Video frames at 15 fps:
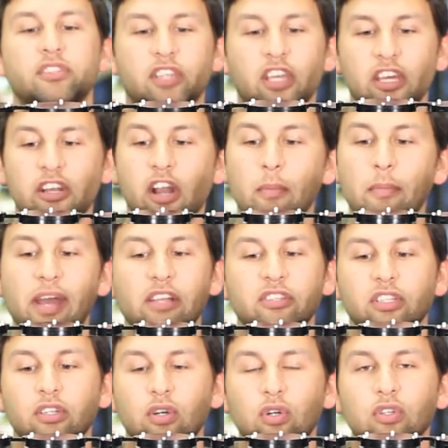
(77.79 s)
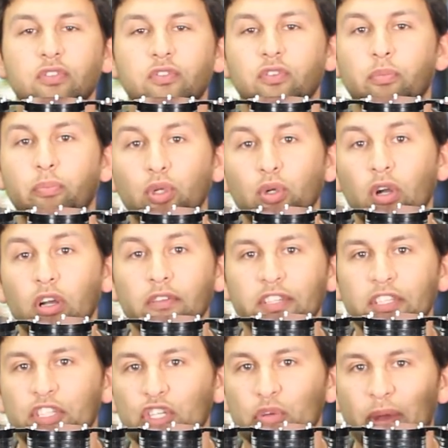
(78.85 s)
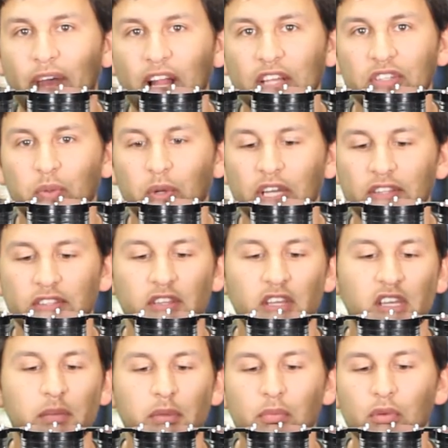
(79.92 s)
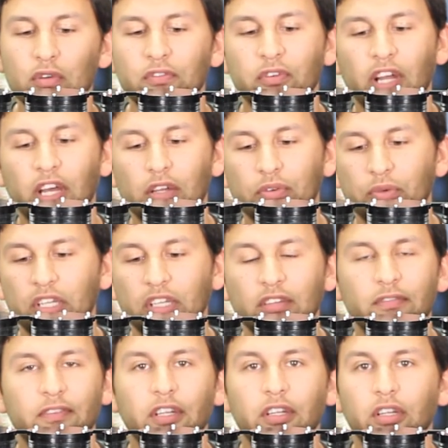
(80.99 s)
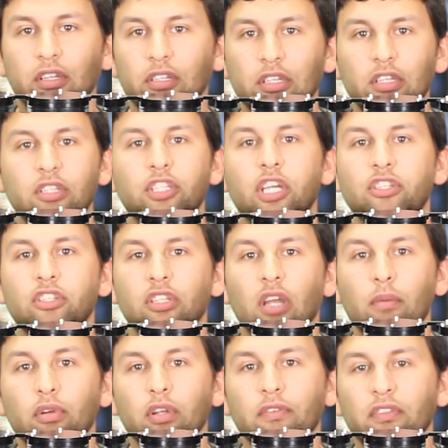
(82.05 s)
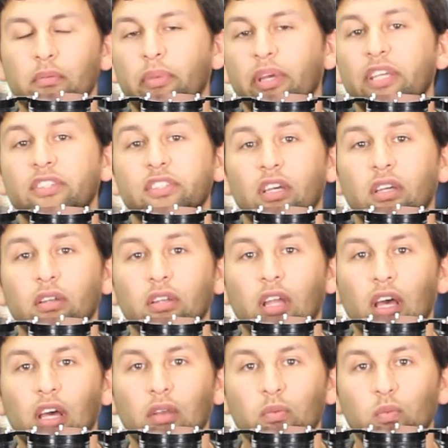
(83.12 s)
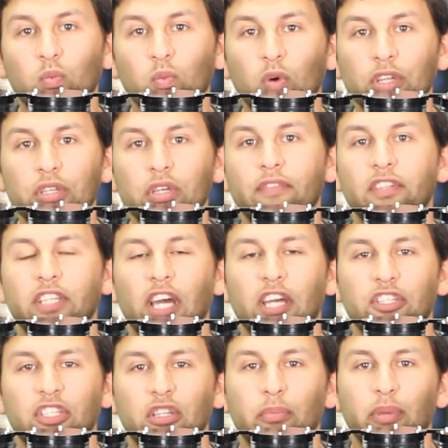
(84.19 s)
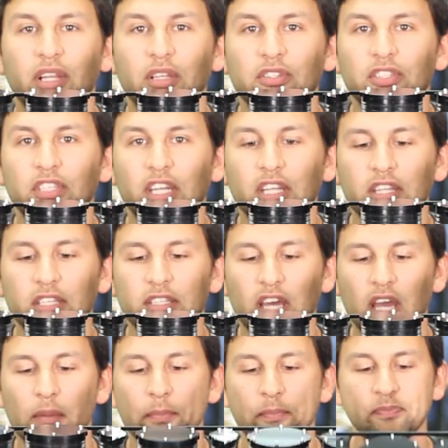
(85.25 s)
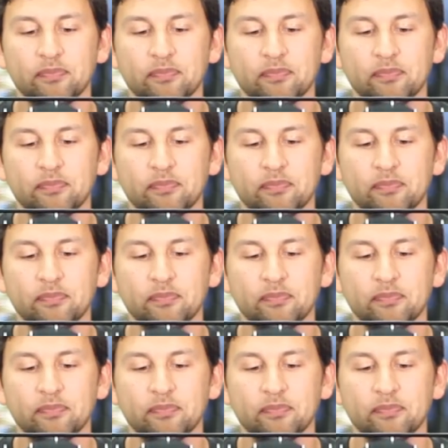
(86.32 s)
skid are mounting holes for BlueROV2 ballast weights that can be moved around, reconfigured. You can change the number of them based on what you have attached to the payload skid at the time.